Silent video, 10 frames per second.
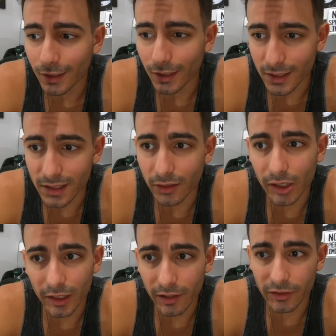is
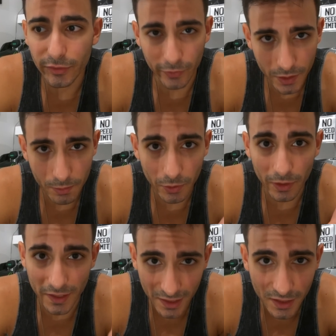literally the difference between
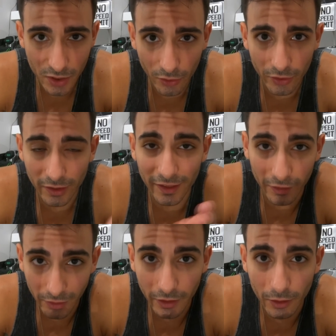a 600 and a
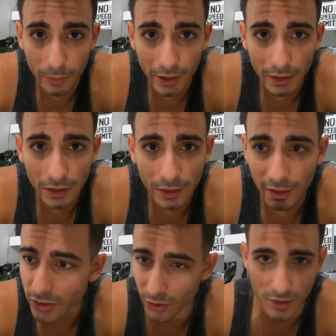liter bike.
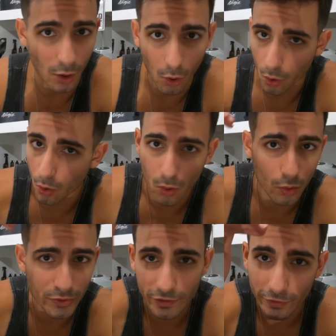So it's a
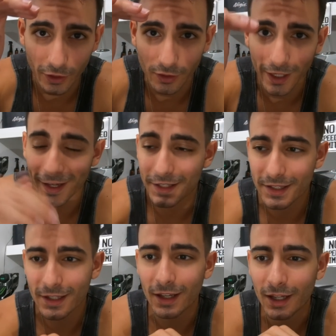whole different
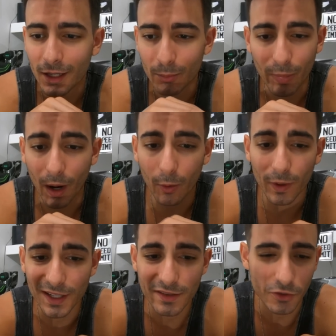class.
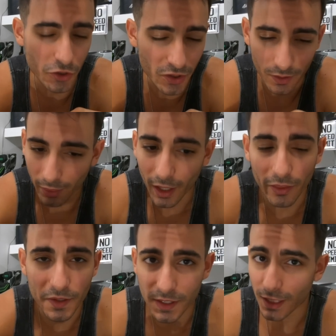Power-wise, they're just not
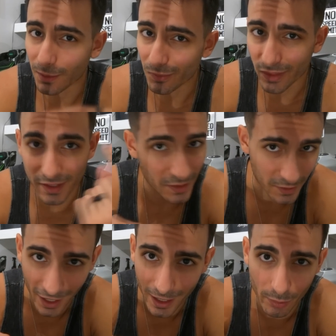the same. This is a
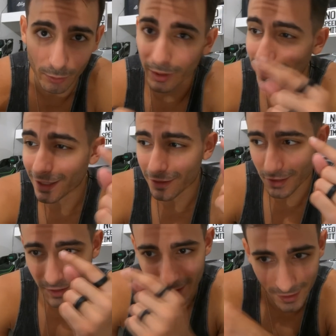hyper bike. This
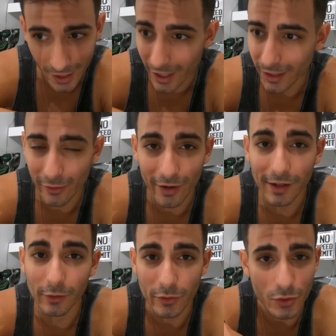is not a
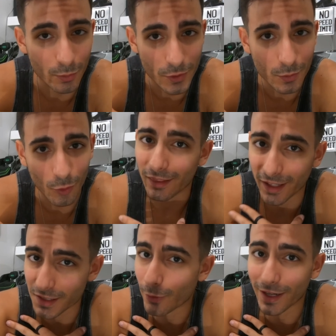regular super sport.
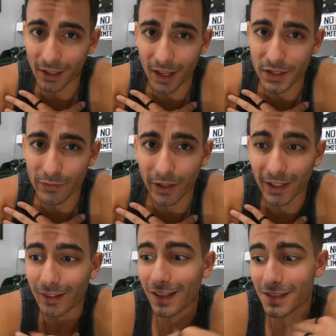That's how I classify,
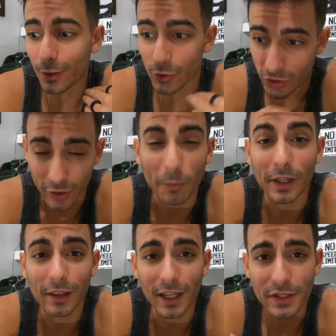and that's how it should be
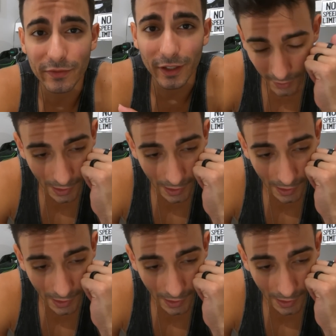classified.